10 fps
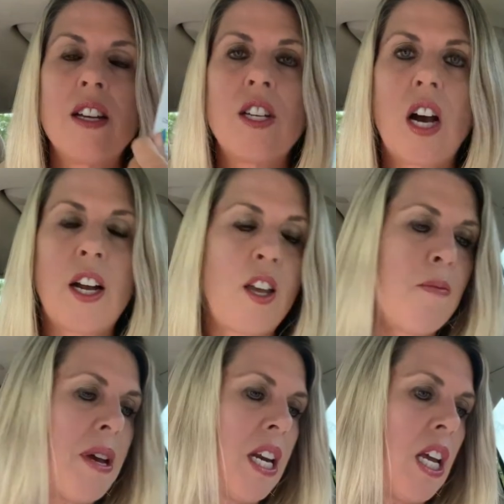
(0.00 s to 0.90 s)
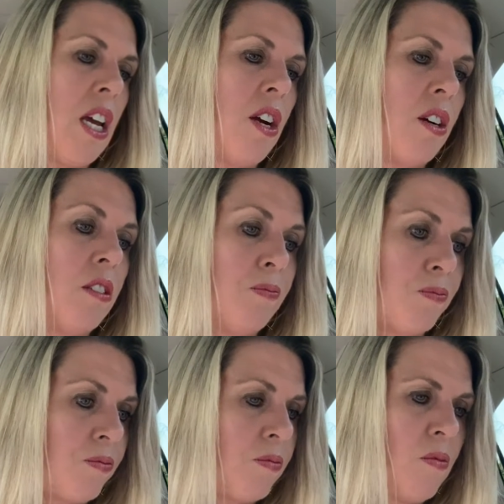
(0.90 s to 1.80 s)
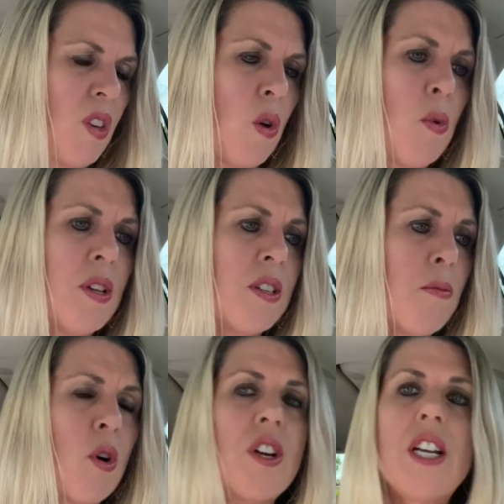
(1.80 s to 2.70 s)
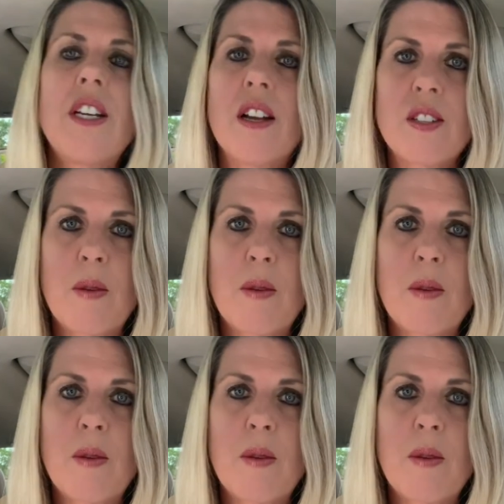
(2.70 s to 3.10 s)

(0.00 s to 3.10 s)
document here with some more details.